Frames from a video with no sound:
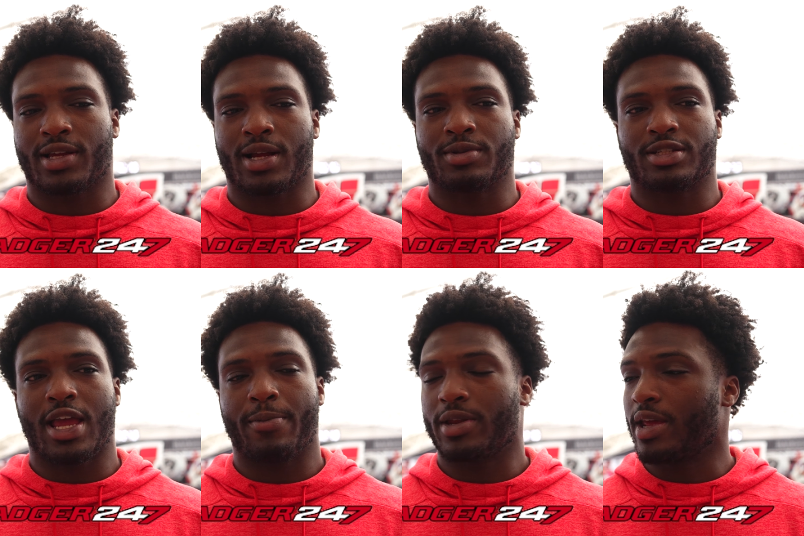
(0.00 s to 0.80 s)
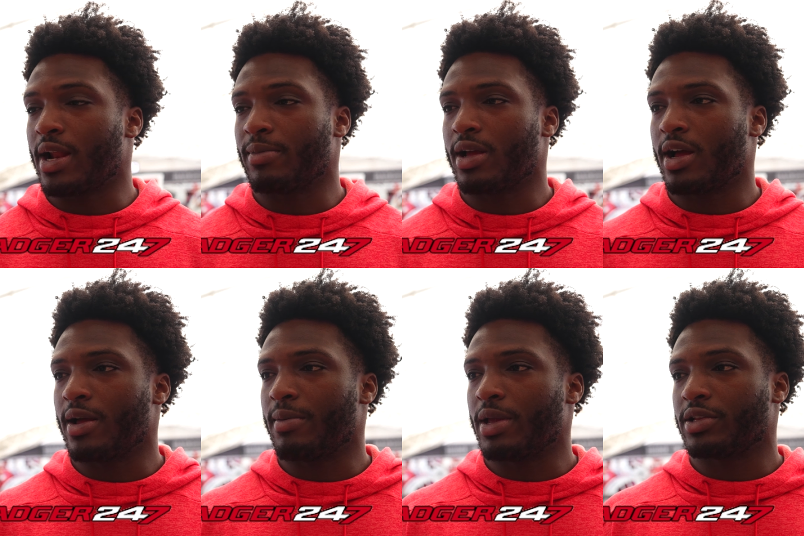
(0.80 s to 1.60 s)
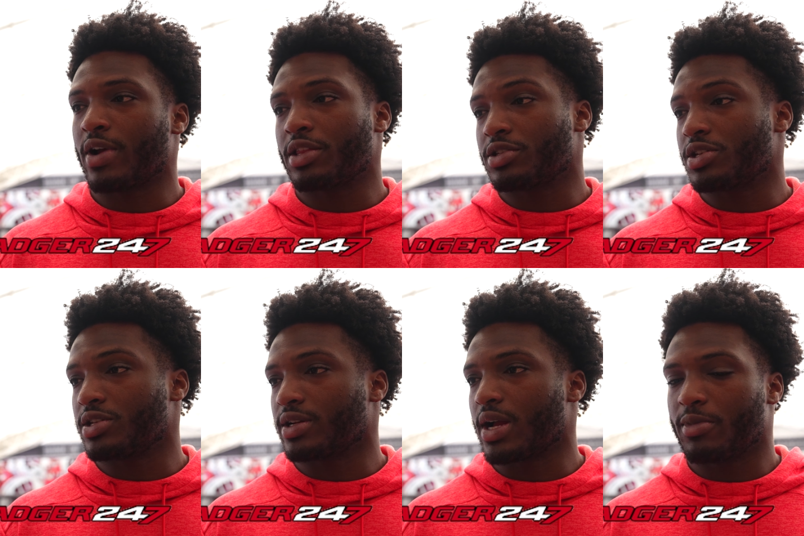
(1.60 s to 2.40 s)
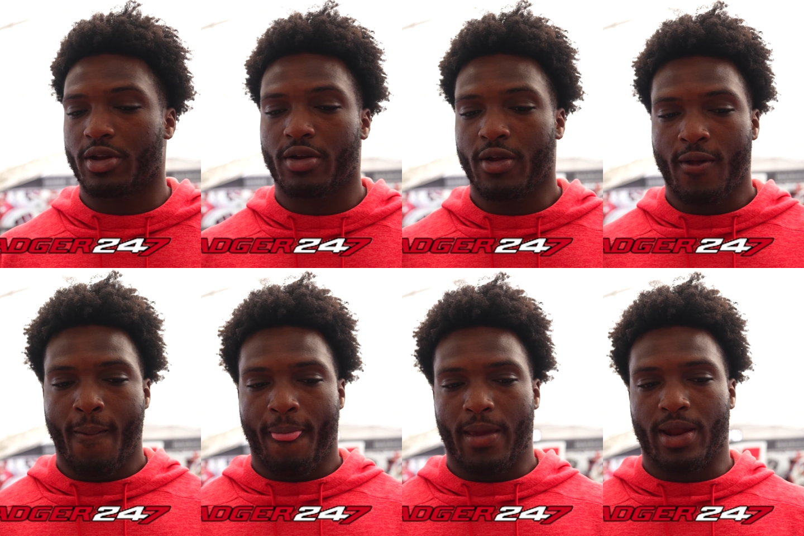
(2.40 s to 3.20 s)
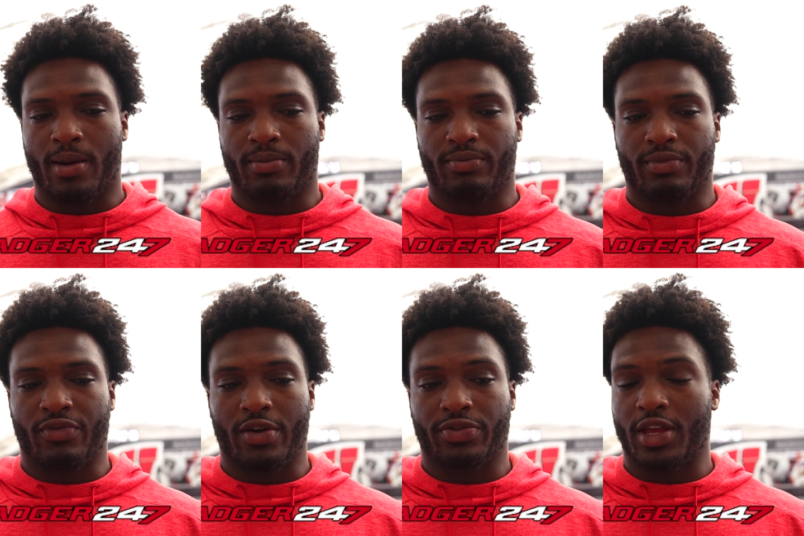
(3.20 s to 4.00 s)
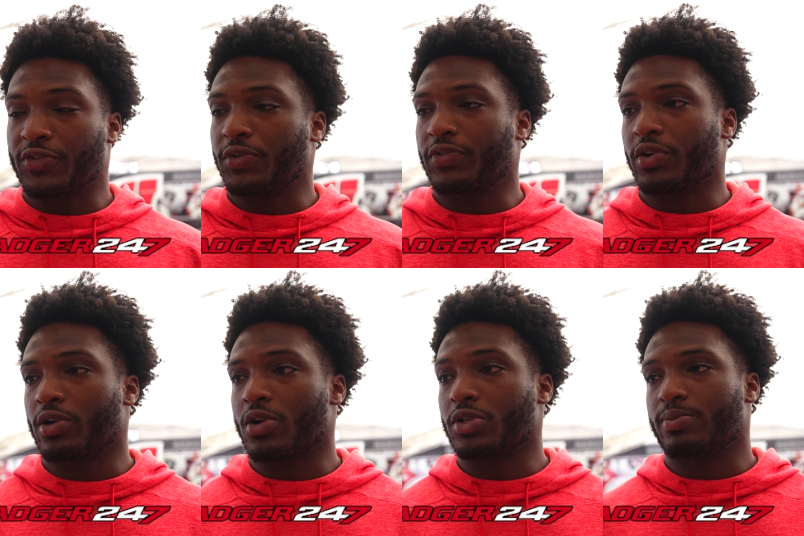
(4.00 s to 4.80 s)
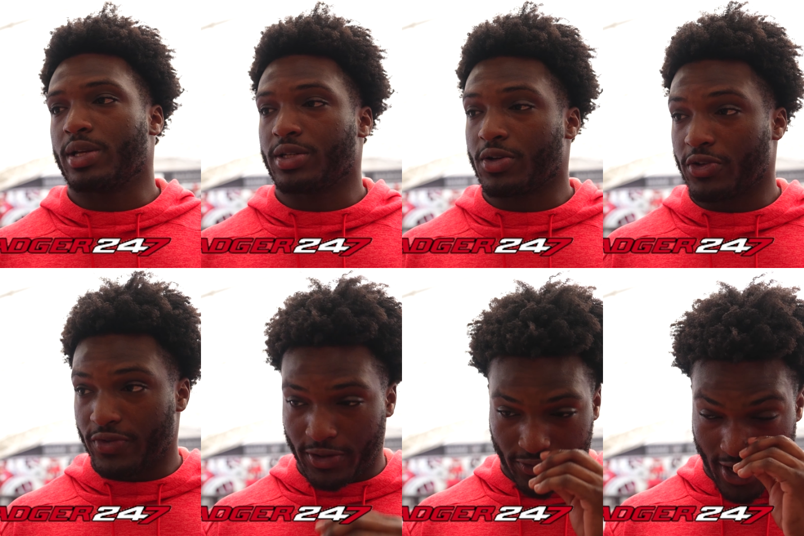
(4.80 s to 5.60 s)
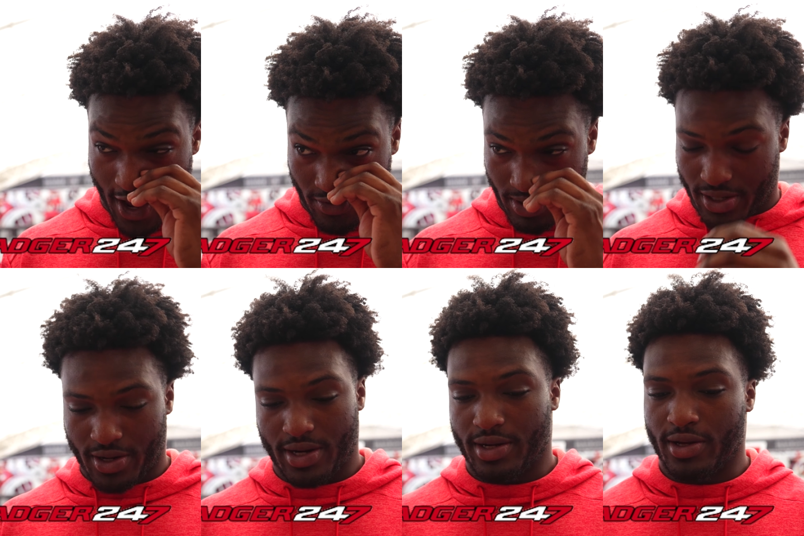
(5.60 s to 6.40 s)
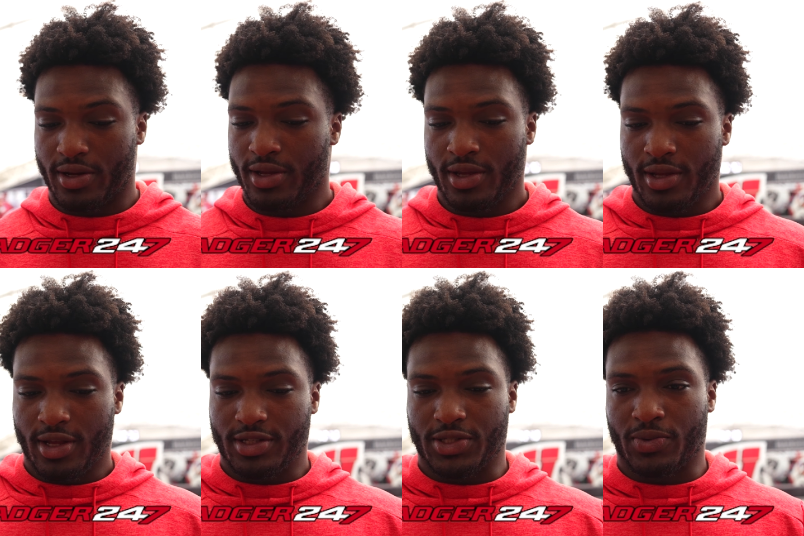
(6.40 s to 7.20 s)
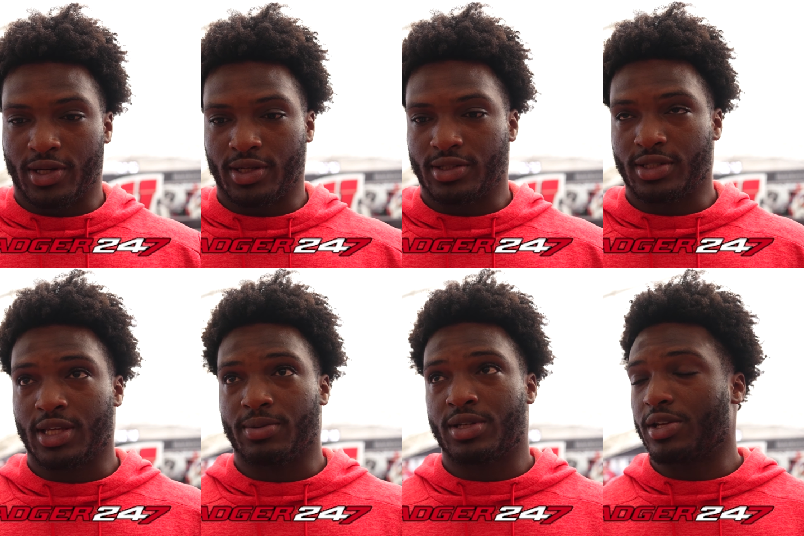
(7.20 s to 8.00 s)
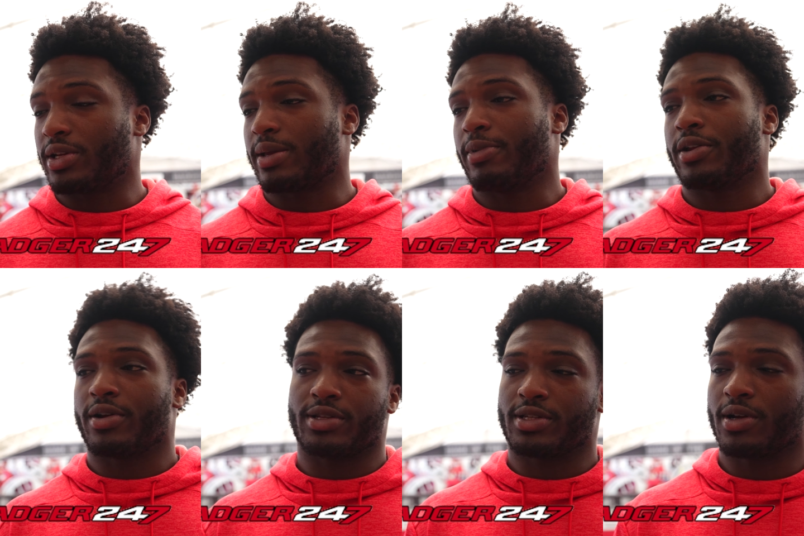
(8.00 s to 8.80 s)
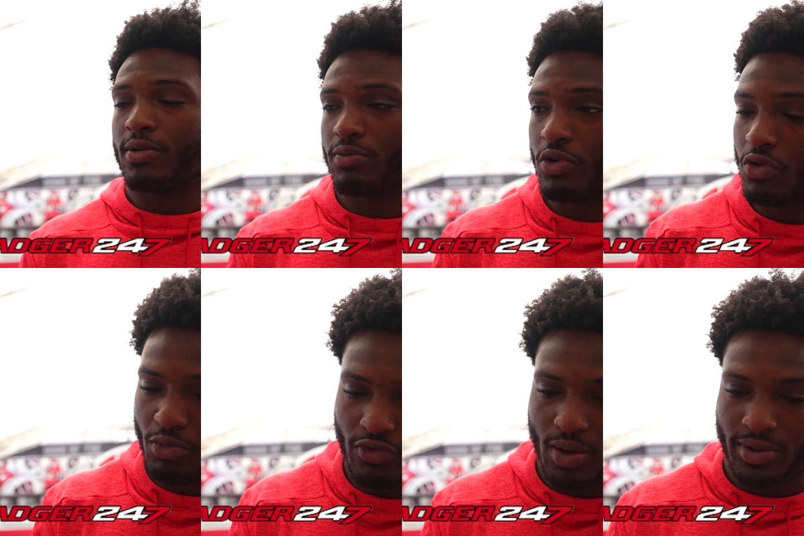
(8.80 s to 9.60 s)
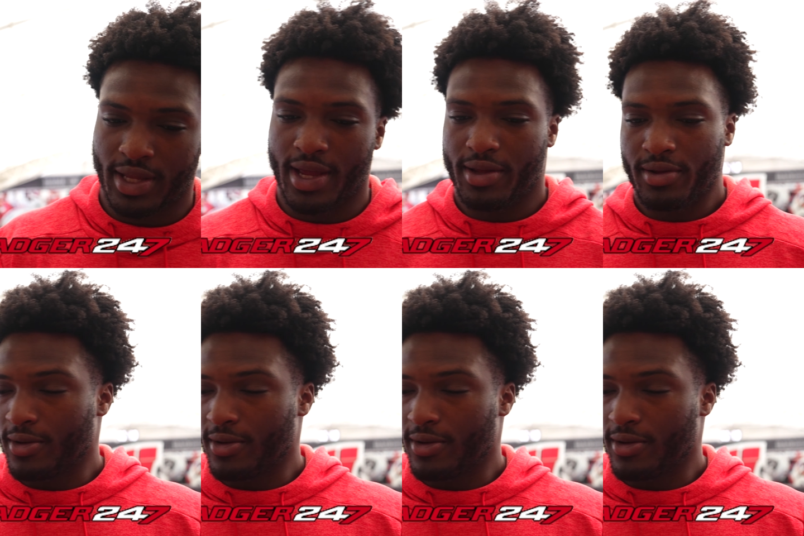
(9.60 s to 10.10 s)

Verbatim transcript: Like I'm just happy that I'm, i made the right decision to come here, and I'm very thankful for Coach Mitch and Coach Fickell for having me here, and uh, just want to just keep trying to get better and just um, move on with that.